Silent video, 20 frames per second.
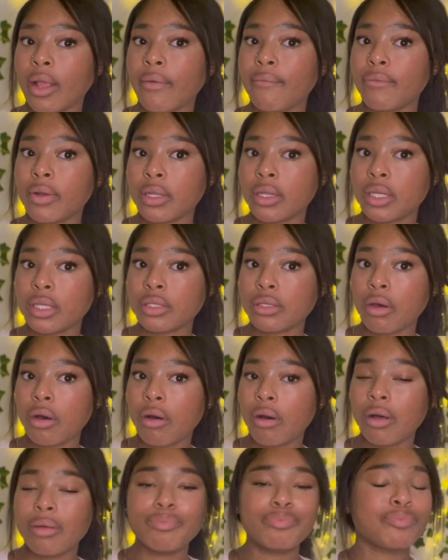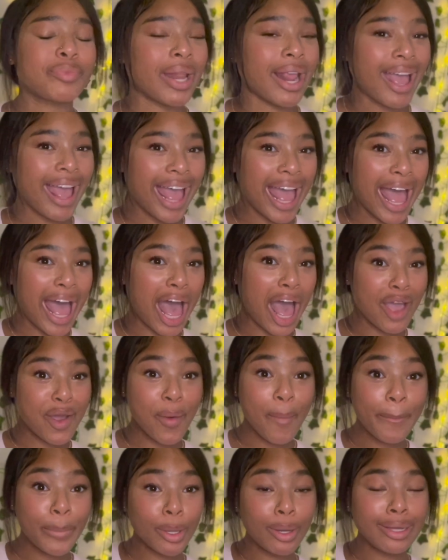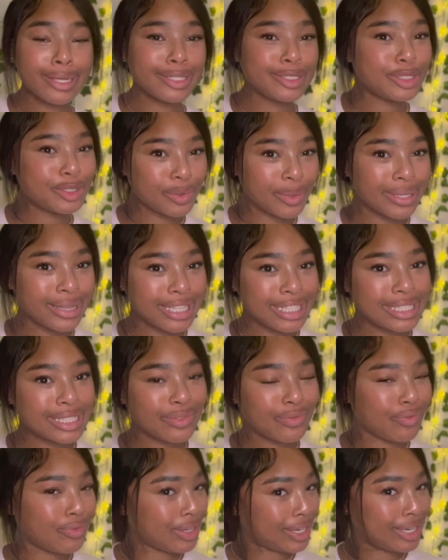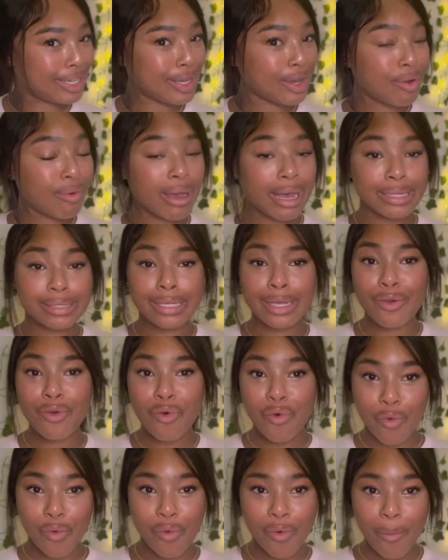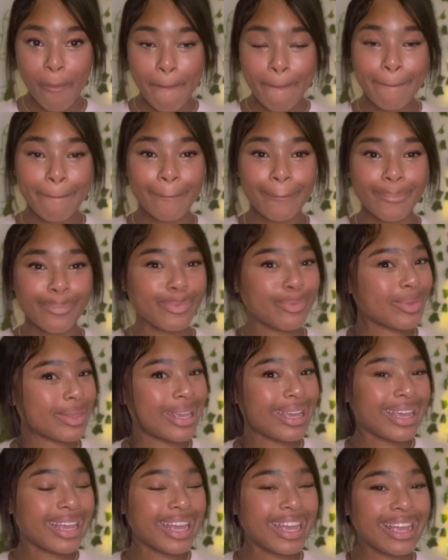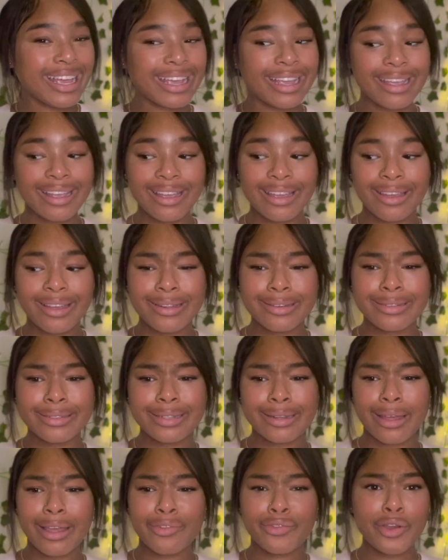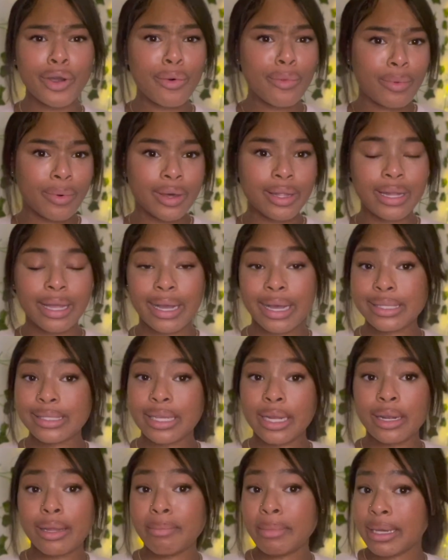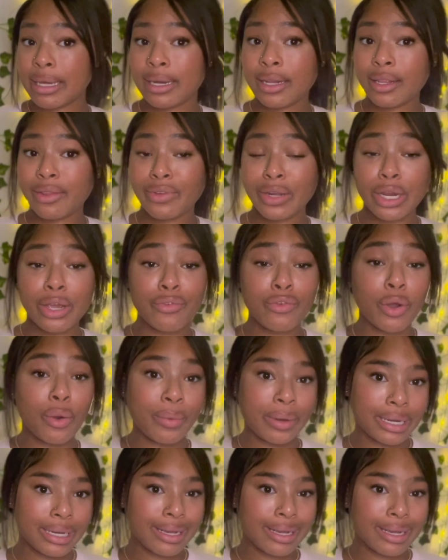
for this haul. I hope y'all enjoyed this video as a whole. And if y'all want, like I said in the beginning of the video, if y'all want any